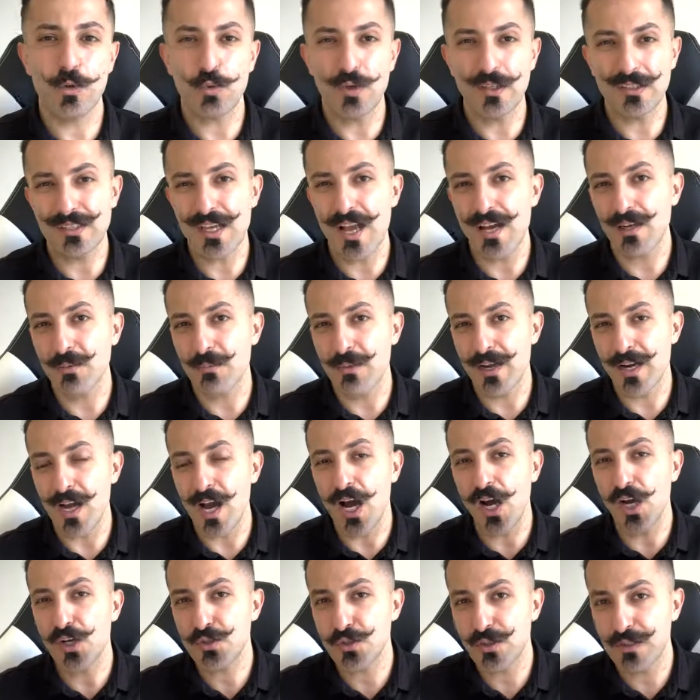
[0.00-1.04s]
we're talking about
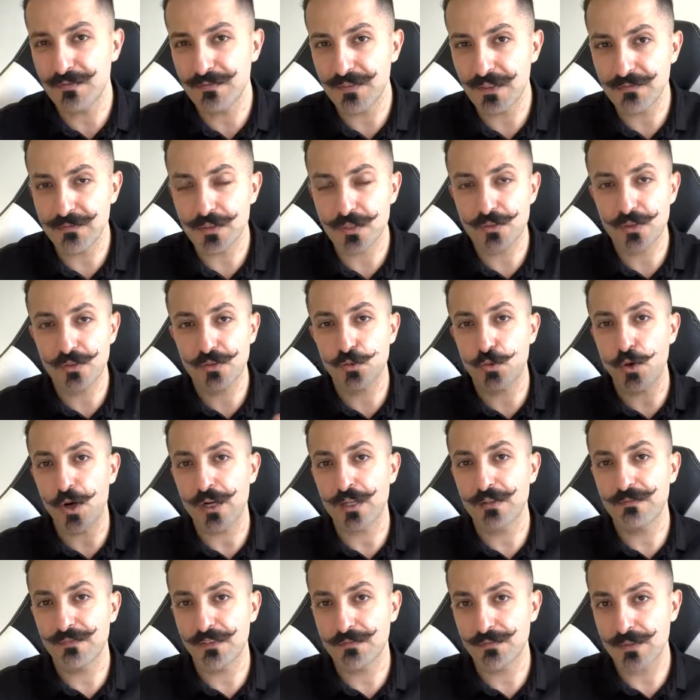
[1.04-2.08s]
$150 to
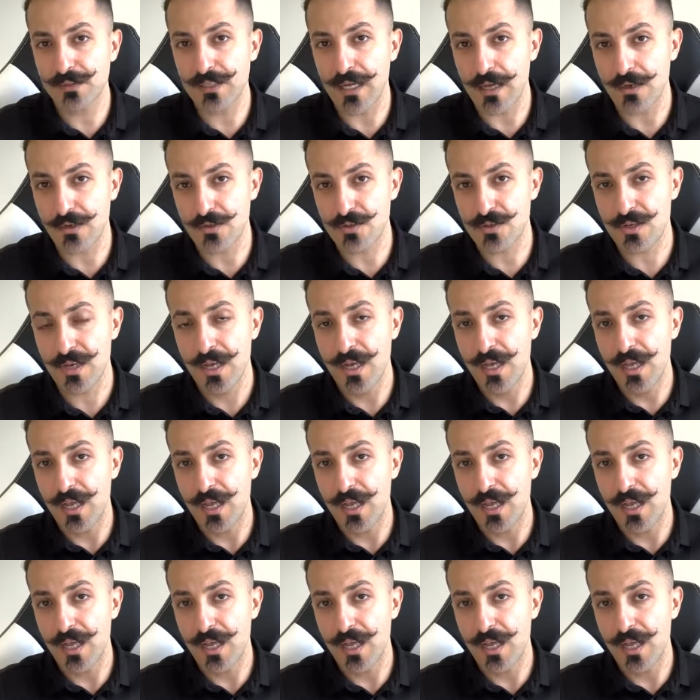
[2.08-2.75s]
$250